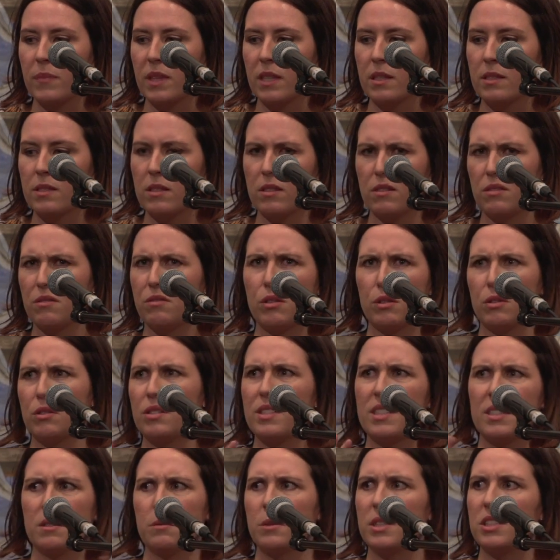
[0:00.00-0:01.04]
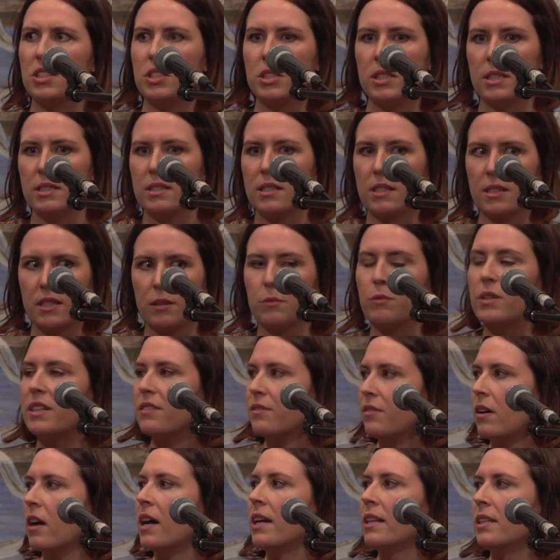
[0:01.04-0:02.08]
sort of losing where she is and then
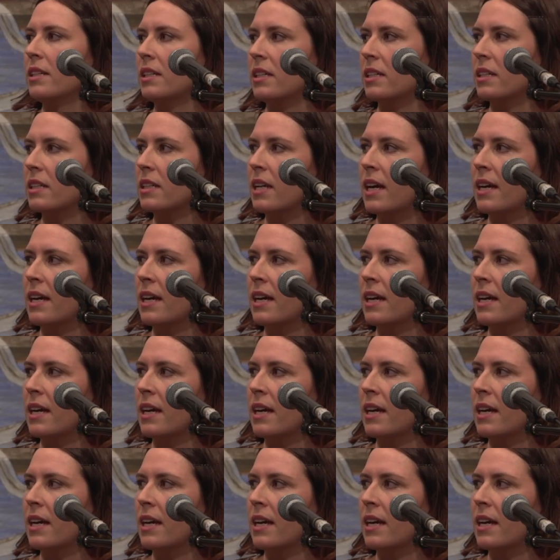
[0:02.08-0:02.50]
refinding it.